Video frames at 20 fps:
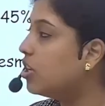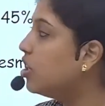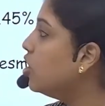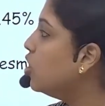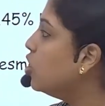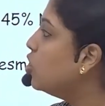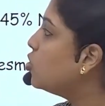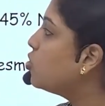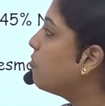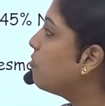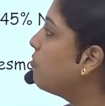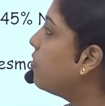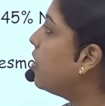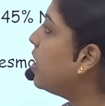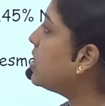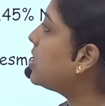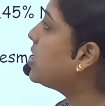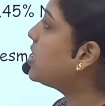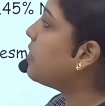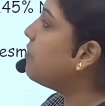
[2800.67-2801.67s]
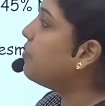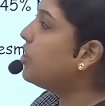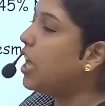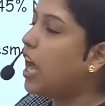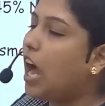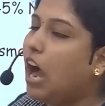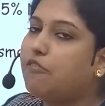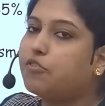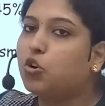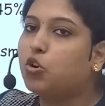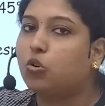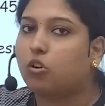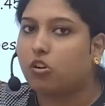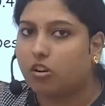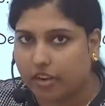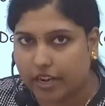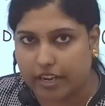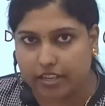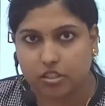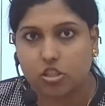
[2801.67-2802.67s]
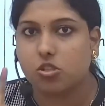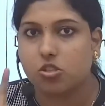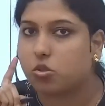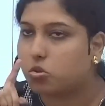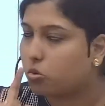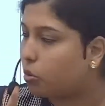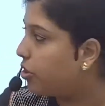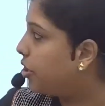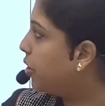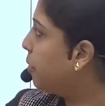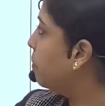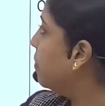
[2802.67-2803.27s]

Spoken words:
So first, we have to correct the sodium.